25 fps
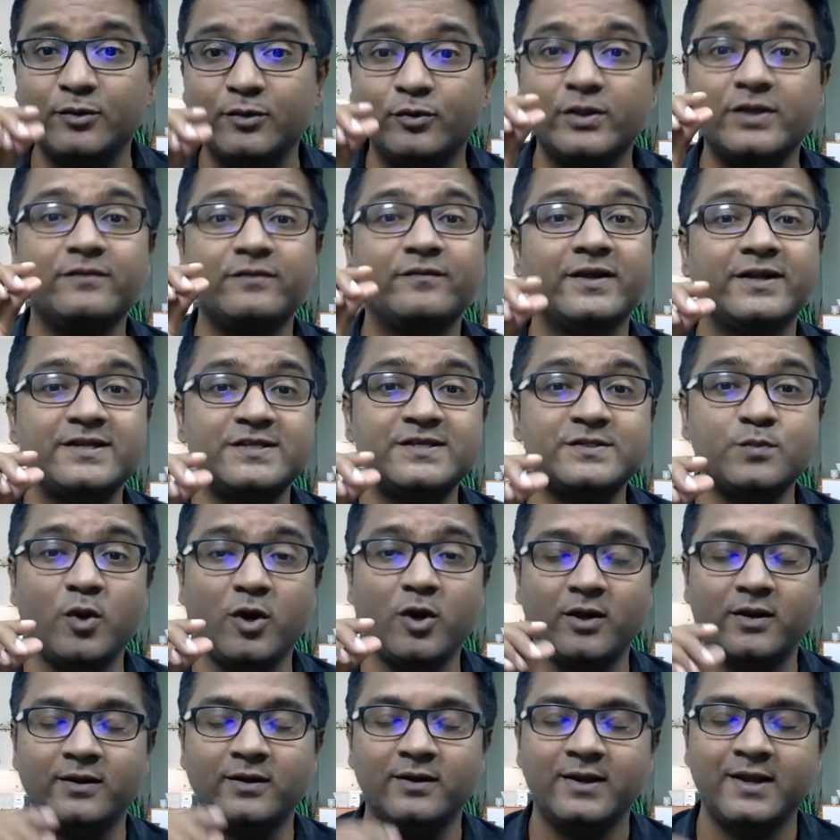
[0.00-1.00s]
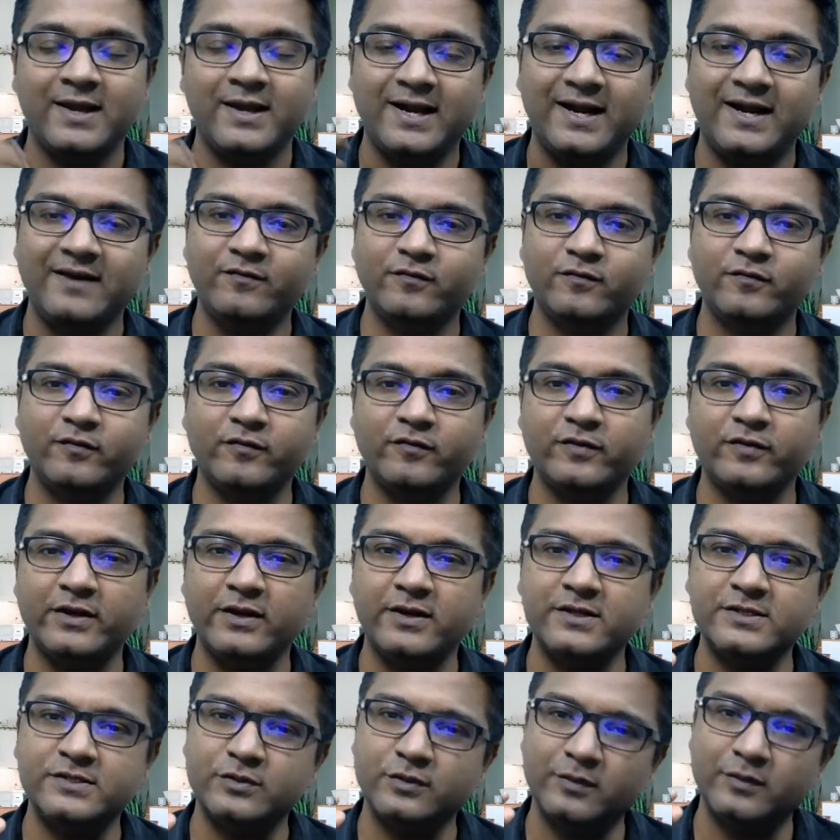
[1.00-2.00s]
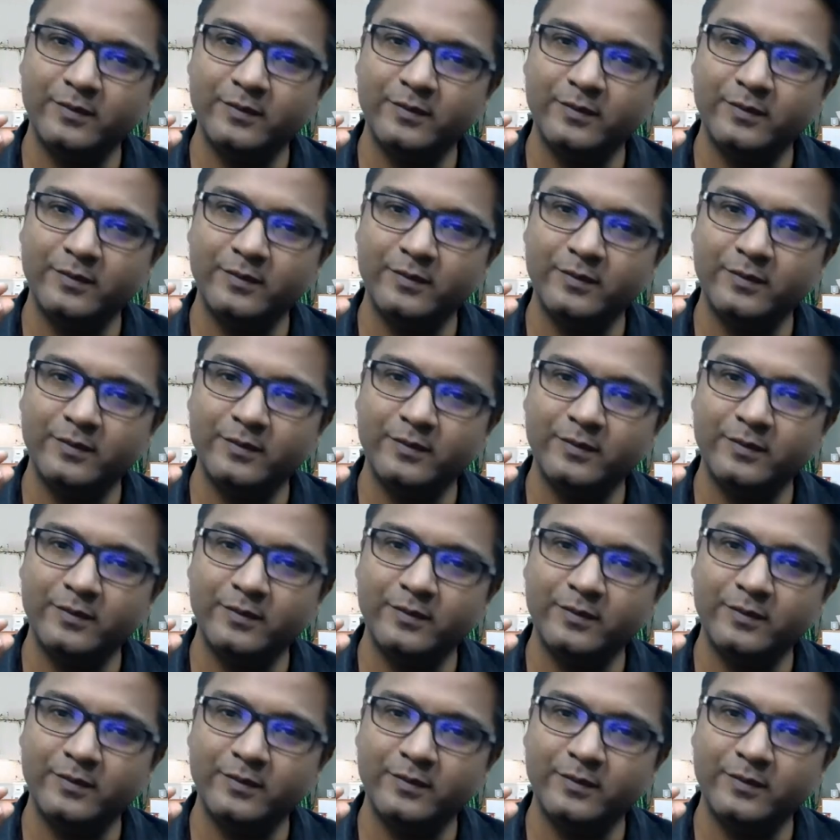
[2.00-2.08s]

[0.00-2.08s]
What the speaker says: looking very small. After 15 years it